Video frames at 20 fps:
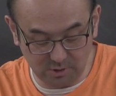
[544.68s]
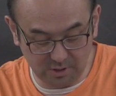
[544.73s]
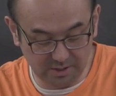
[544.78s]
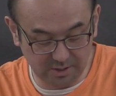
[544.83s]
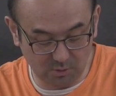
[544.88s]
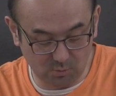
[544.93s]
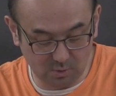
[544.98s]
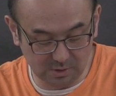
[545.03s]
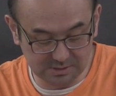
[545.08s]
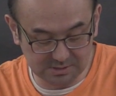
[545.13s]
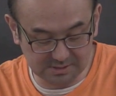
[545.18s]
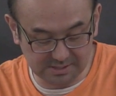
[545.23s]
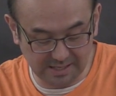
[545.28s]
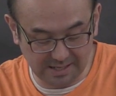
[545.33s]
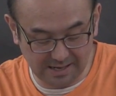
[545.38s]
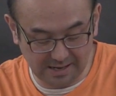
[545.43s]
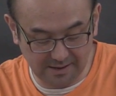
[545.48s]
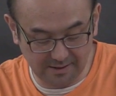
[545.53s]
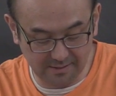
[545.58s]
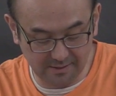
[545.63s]
We can get 1
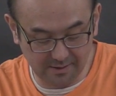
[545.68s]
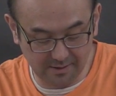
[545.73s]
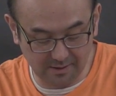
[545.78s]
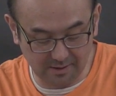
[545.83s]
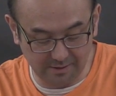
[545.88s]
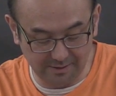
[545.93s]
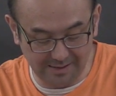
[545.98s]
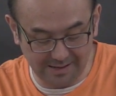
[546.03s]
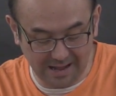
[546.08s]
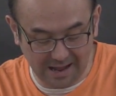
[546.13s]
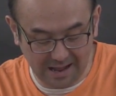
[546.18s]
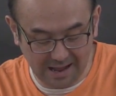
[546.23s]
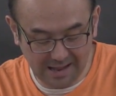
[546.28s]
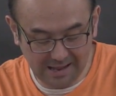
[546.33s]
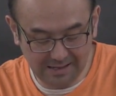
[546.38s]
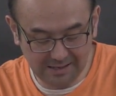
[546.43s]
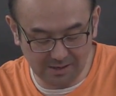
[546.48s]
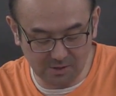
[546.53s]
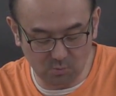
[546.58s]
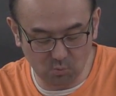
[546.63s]
set out of there.
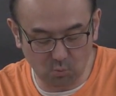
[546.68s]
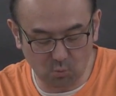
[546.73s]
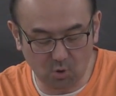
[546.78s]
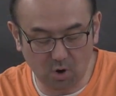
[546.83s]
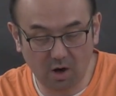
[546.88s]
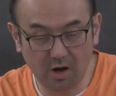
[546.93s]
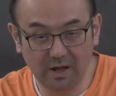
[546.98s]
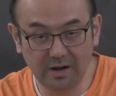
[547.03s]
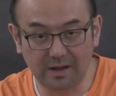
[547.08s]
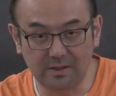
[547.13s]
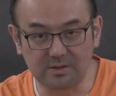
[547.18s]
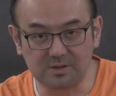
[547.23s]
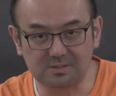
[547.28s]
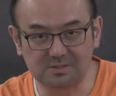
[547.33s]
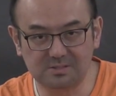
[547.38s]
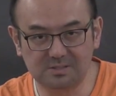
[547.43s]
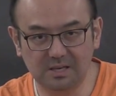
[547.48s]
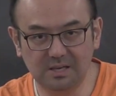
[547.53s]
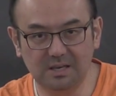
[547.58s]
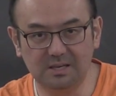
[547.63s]
9 and 1 on the
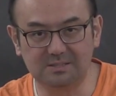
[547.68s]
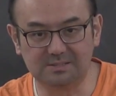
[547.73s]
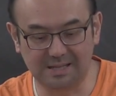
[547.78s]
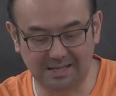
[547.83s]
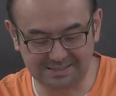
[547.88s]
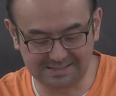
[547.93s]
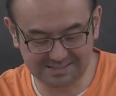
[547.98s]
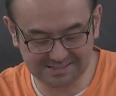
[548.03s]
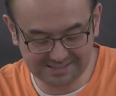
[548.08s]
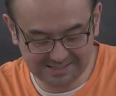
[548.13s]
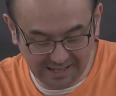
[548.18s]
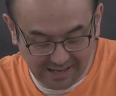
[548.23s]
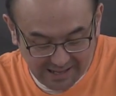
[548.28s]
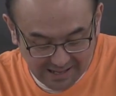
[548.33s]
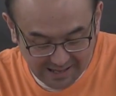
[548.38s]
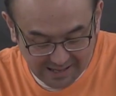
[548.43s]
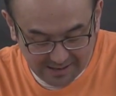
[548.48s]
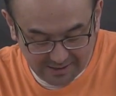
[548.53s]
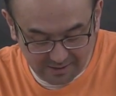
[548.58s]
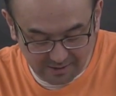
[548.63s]
C's, that's
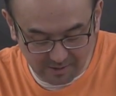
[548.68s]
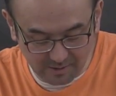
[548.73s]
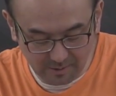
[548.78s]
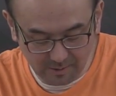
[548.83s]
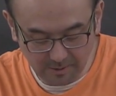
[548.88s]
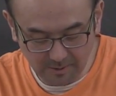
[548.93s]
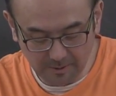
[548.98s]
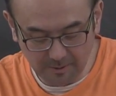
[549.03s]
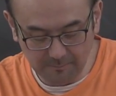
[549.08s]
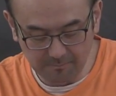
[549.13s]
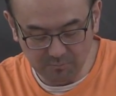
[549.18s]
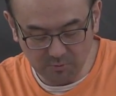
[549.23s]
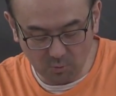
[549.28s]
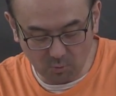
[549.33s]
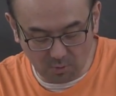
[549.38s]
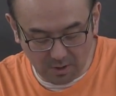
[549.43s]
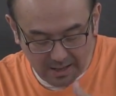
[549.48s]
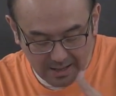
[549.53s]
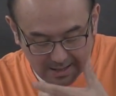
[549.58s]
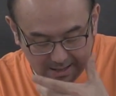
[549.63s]
10.
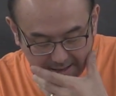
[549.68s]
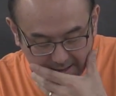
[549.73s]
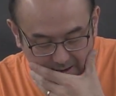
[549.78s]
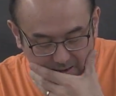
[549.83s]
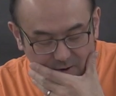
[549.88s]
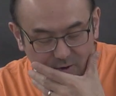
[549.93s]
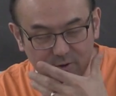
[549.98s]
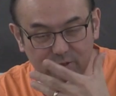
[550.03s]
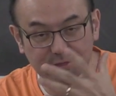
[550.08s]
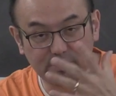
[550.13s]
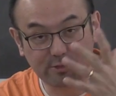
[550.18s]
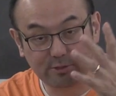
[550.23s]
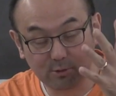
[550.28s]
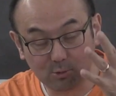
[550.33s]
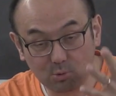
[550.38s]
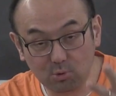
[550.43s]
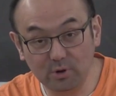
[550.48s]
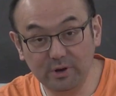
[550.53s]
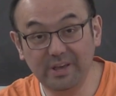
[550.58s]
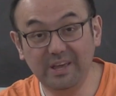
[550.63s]
Wow,
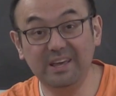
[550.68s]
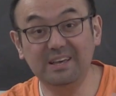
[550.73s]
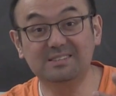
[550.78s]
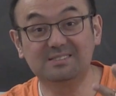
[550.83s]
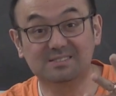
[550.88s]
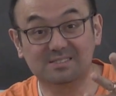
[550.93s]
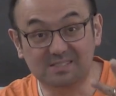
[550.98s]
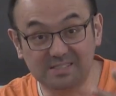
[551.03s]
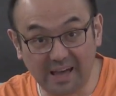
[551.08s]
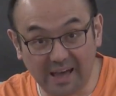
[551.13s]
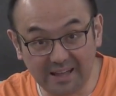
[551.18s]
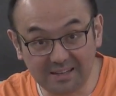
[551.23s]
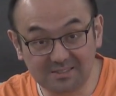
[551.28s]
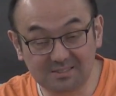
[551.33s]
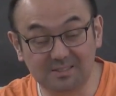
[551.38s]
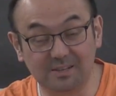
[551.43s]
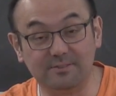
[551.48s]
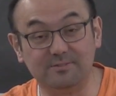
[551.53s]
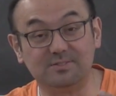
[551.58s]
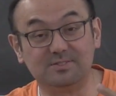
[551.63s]
3
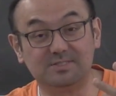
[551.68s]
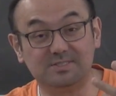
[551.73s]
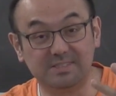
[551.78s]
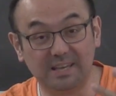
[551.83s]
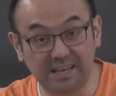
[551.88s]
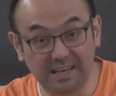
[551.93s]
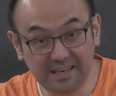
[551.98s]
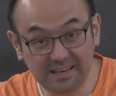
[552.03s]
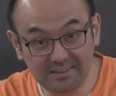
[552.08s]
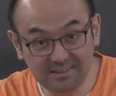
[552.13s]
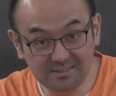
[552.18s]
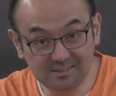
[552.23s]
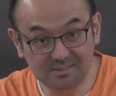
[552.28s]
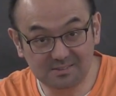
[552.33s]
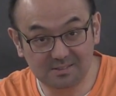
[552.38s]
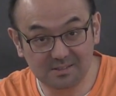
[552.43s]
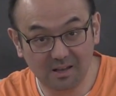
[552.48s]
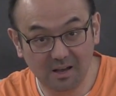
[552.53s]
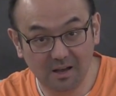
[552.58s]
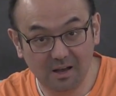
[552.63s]
sets of
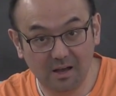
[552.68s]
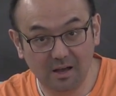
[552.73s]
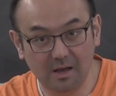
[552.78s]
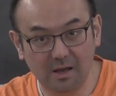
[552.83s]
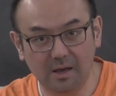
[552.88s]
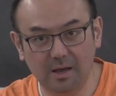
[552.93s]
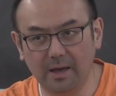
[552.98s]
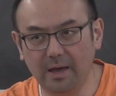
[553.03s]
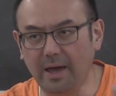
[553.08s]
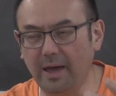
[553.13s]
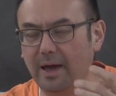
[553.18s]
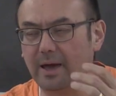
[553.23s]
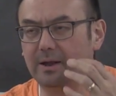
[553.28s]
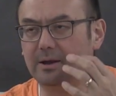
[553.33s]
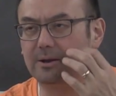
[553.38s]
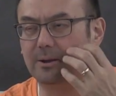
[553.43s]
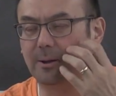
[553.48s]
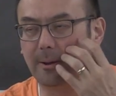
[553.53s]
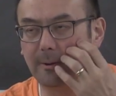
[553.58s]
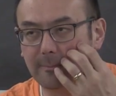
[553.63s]
C's?
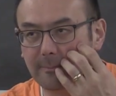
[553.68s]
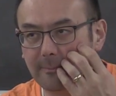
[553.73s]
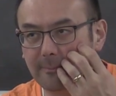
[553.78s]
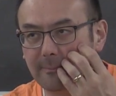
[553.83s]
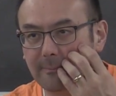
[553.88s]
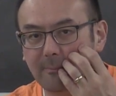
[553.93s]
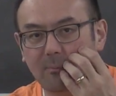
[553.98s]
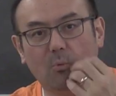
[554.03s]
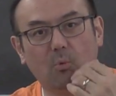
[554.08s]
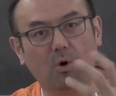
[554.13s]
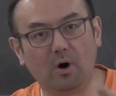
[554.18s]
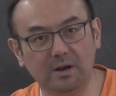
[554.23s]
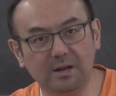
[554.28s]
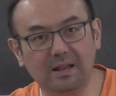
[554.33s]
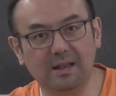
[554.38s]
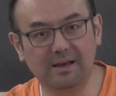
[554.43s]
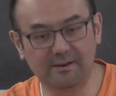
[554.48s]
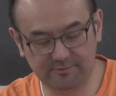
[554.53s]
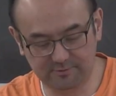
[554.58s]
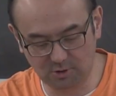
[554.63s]
And 1
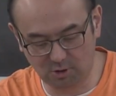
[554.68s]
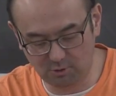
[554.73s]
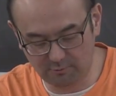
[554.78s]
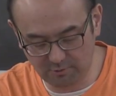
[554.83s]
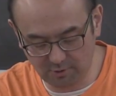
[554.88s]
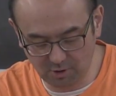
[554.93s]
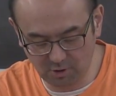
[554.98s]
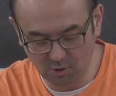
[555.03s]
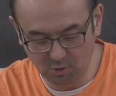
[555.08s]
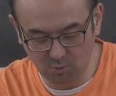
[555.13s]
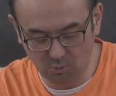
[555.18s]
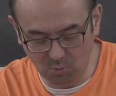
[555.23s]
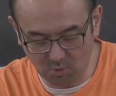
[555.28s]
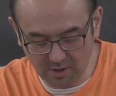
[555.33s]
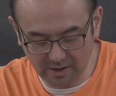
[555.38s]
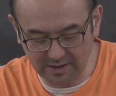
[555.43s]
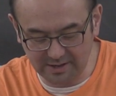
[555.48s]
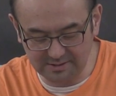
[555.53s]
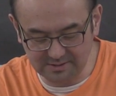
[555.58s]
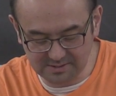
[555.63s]
left over?
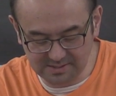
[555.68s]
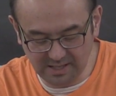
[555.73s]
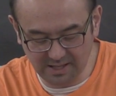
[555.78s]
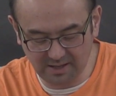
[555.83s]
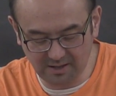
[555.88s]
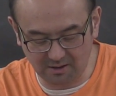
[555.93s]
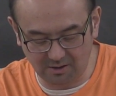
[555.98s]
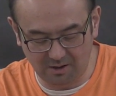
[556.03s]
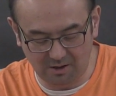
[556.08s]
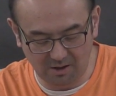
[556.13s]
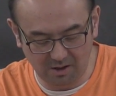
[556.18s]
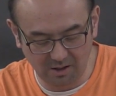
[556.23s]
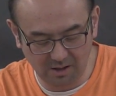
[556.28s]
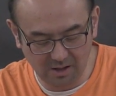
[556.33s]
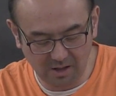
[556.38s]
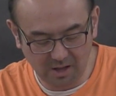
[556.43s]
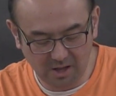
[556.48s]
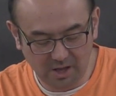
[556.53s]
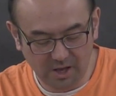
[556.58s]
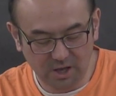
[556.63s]
What a
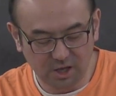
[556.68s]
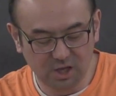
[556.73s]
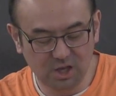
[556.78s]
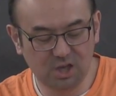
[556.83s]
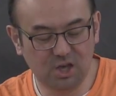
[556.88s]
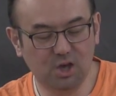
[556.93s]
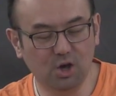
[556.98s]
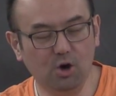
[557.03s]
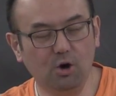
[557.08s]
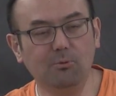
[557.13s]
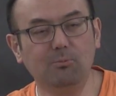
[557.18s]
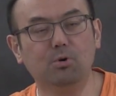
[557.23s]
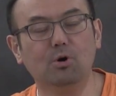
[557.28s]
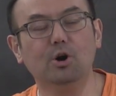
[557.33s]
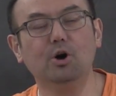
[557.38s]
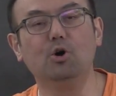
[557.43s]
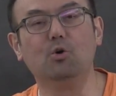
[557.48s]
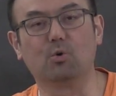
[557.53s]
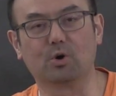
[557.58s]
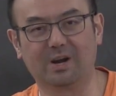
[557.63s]
deal. Cube
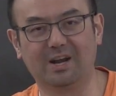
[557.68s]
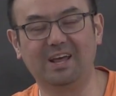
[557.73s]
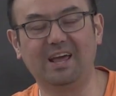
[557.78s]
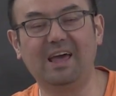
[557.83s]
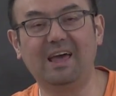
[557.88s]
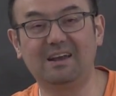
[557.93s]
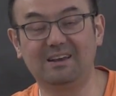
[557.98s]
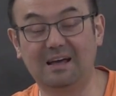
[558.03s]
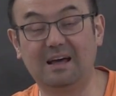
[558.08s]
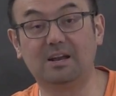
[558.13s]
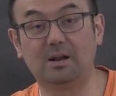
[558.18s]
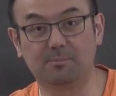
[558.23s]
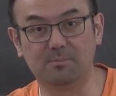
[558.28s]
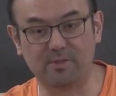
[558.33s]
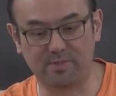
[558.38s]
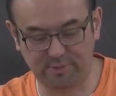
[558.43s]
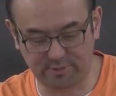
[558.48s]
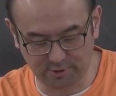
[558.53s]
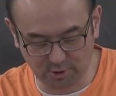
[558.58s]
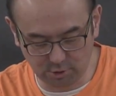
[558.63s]
root, we're going to end on
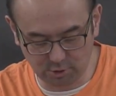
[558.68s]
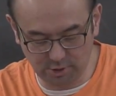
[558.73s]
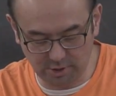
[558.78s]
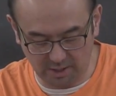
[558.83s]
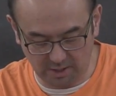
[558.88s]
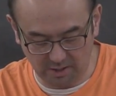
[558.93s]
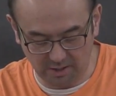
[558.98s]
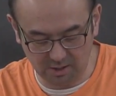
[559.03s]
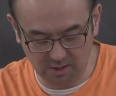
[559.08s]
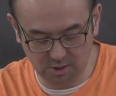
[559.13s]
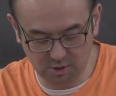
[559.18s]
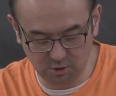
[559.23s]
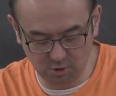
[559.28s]
number 30.